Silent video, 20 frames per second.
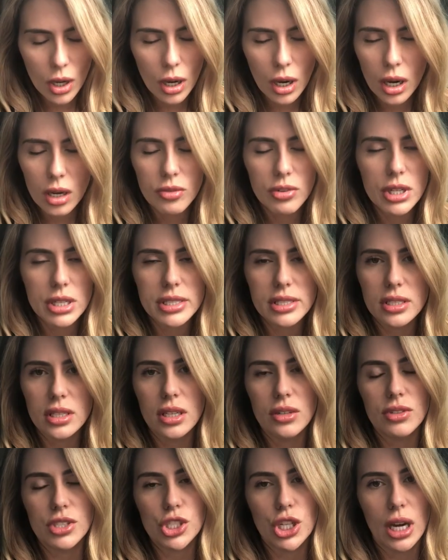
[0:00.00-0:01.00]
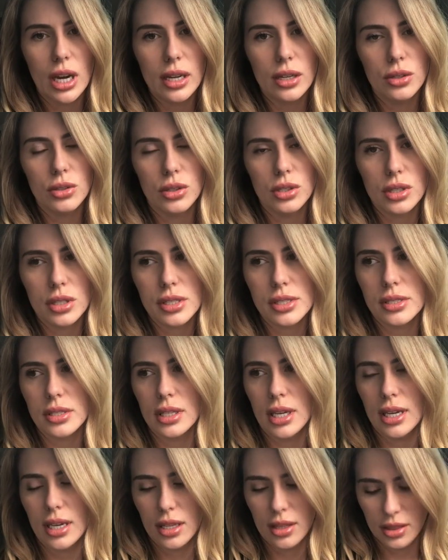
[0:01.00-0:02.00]
Obviously, if a child looks
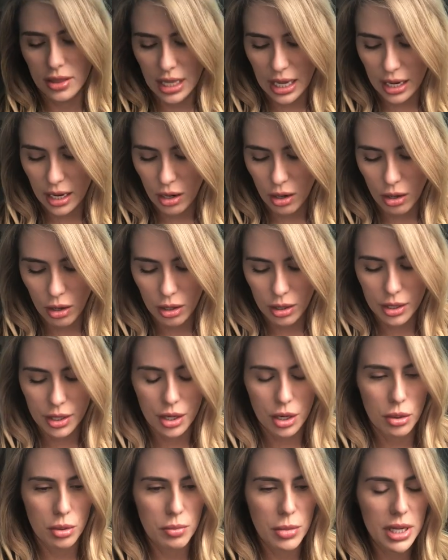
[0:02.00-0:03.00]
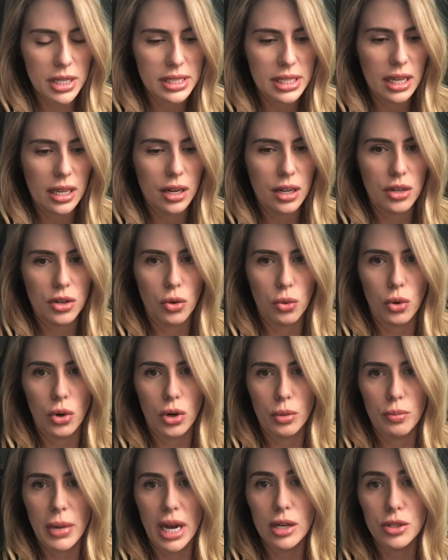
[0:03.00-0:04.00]
like they are, emaciated
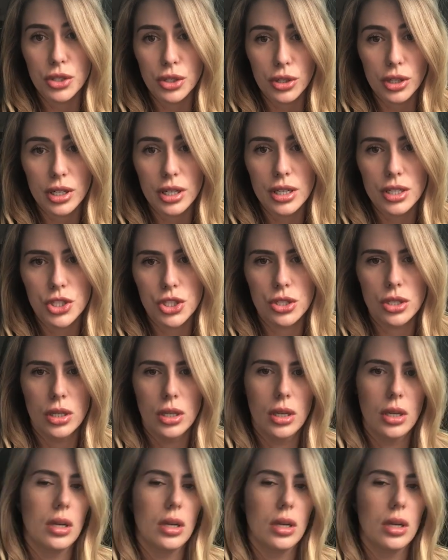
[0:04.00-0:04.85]
or malnourished,